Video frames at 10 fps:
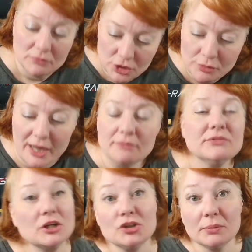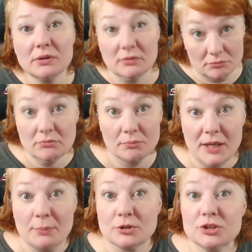you're right, they should be
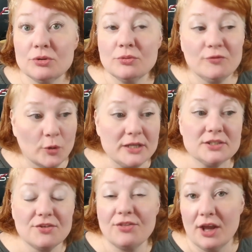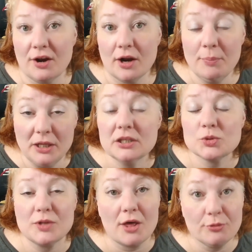able to voice their opinions
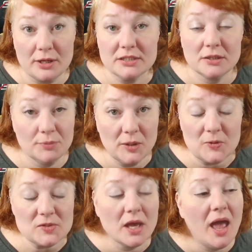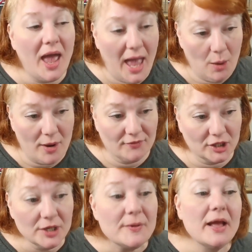without threats and abuse.
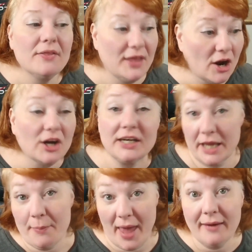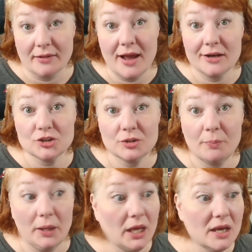However, they are going to get backlash
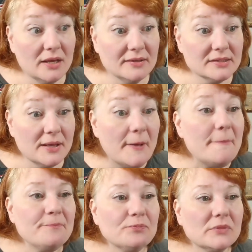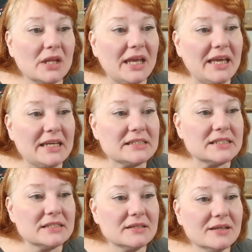because it's